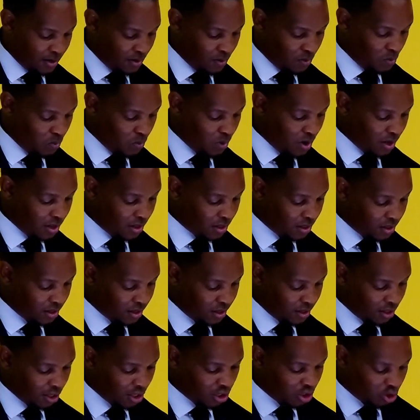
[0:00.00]
with
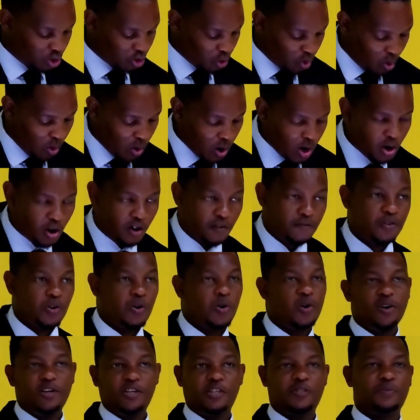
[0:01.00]
the joy of the
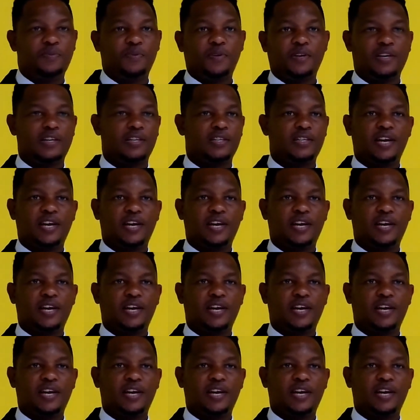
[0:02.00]
Holy Spirit.